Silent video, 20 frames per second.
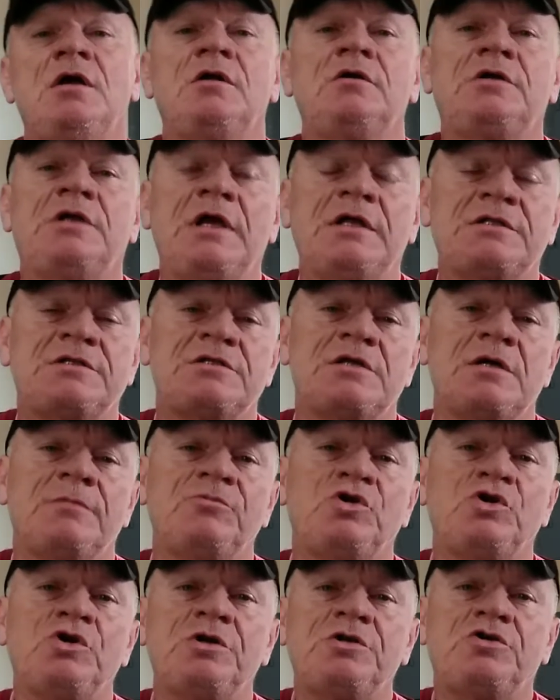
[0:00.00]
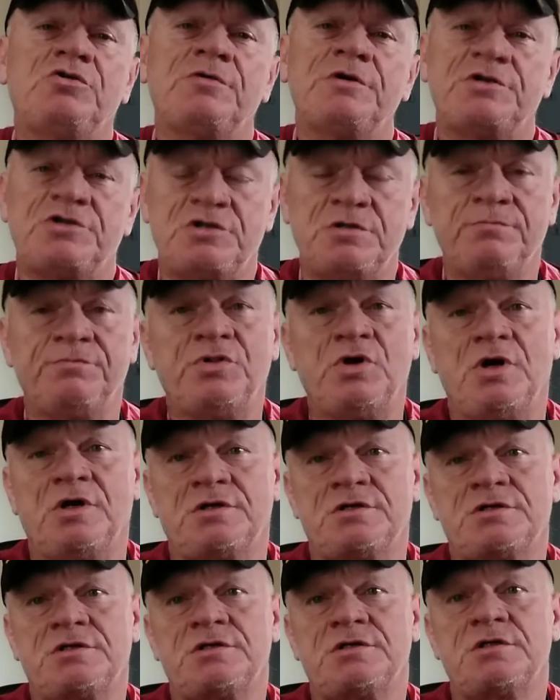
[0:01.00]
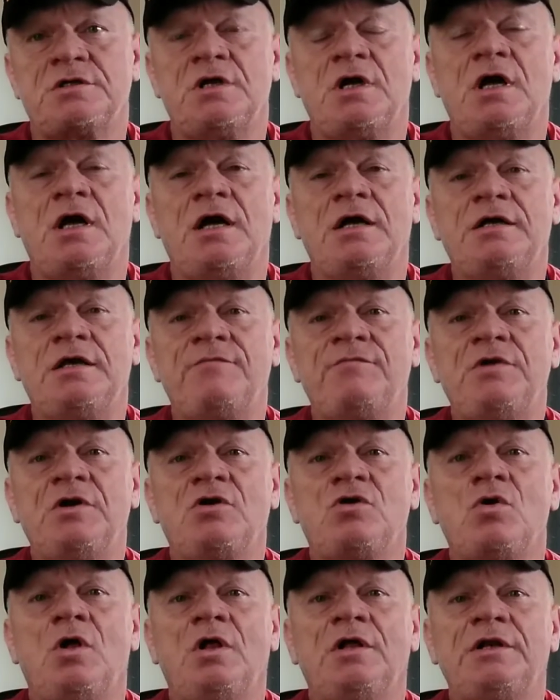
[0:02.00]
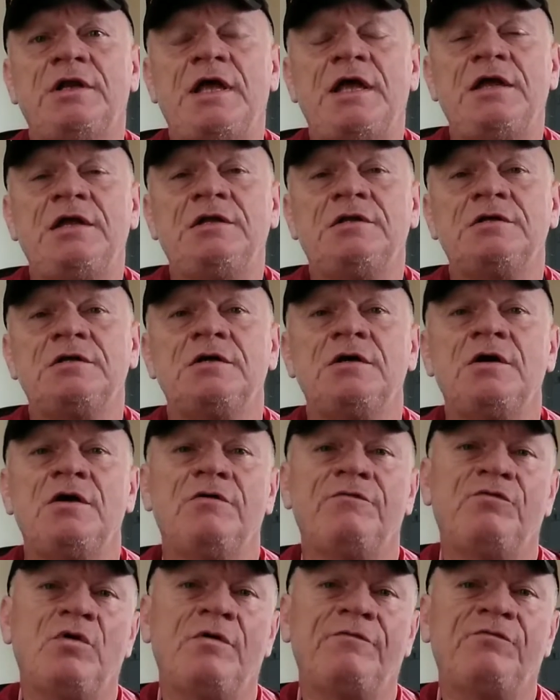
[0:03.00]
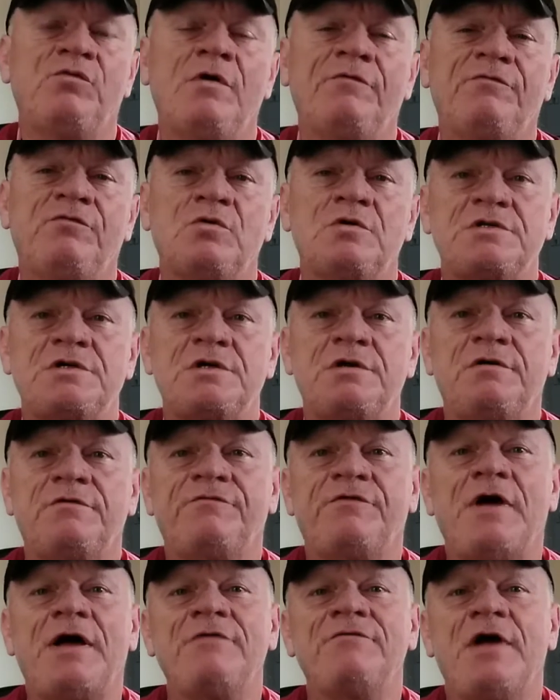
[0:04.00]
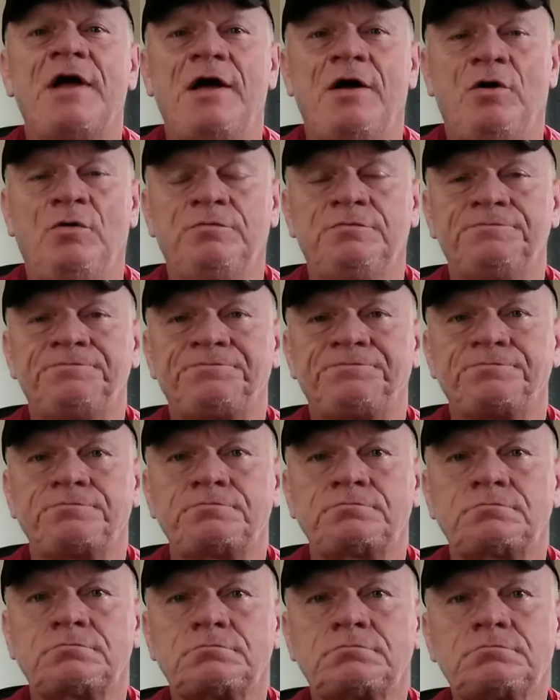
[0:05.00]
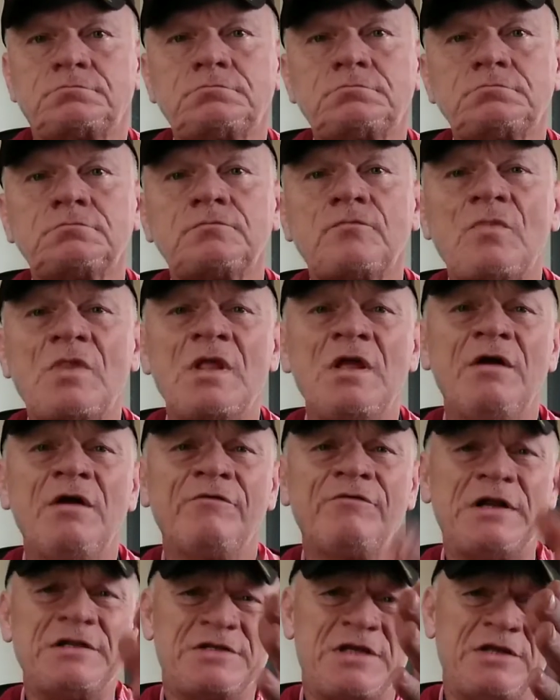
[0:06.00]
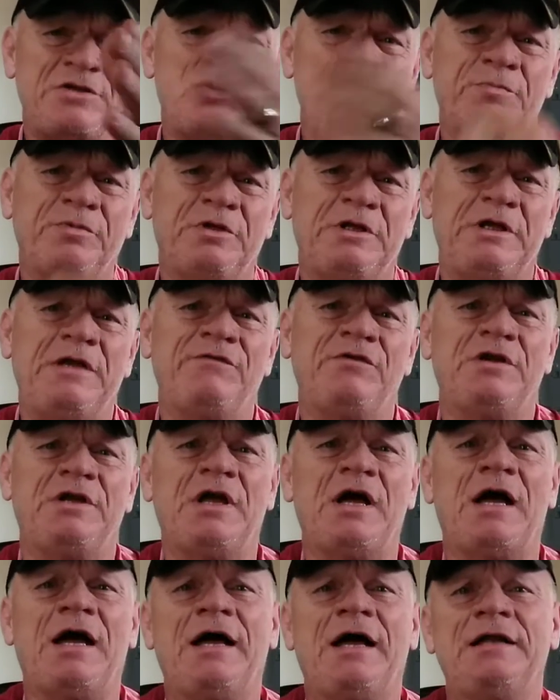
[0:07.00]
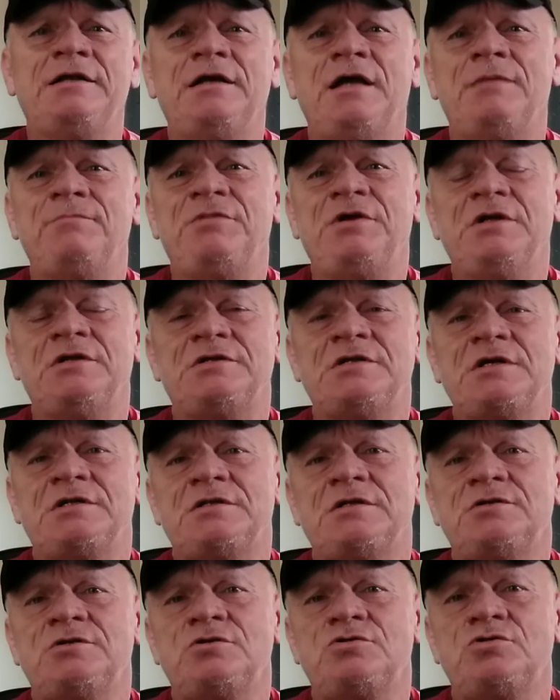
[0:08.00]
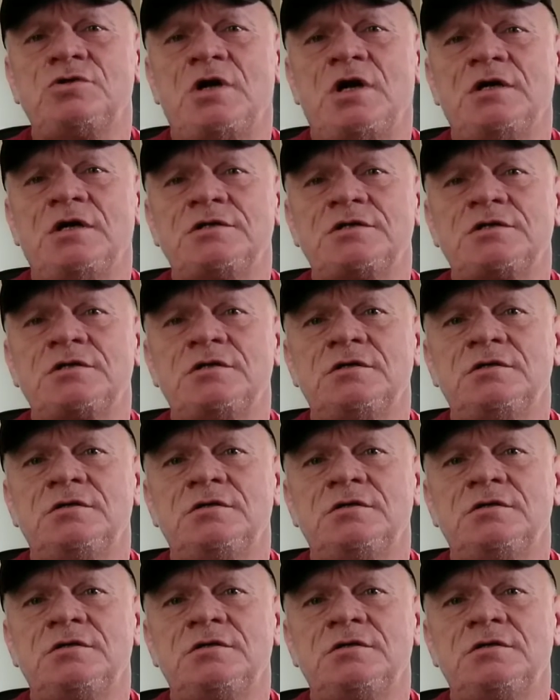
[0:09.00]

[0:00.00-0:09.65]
get some good Christian books, give me a call at 844-405-HELP. Friends, can you believe in God and be addicted to drugs?